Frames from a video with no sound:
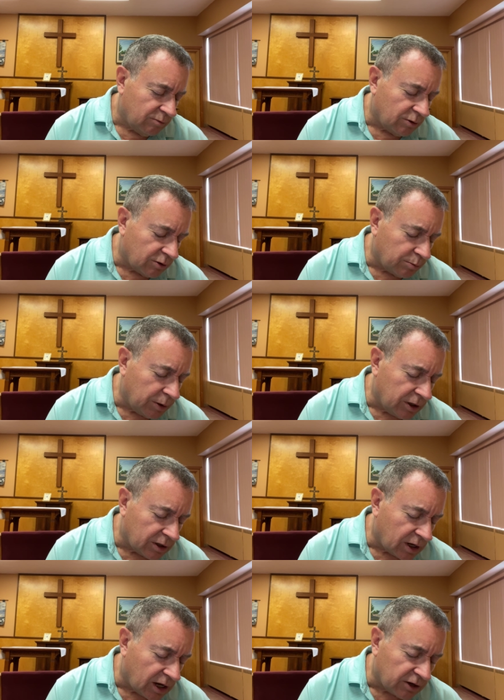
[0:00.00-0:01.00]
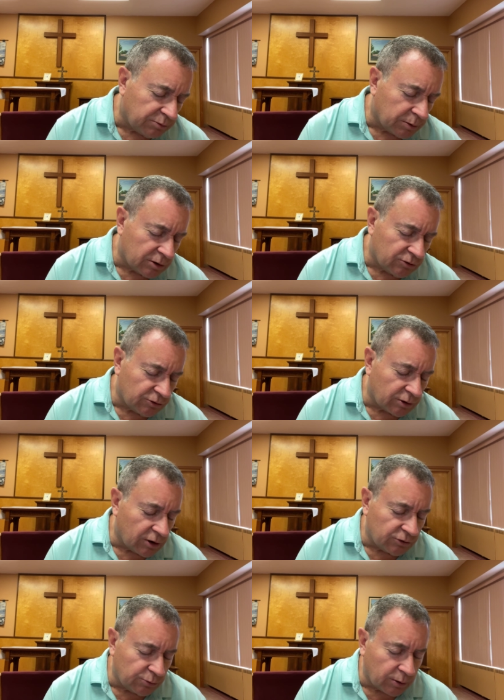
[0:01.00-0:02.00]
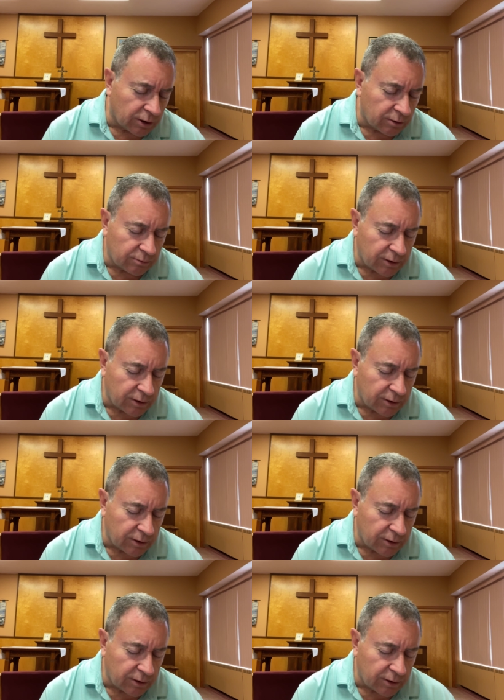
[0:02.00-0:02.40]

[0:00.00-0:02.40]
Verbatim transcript: whether it be in the hospitals or elsewhere.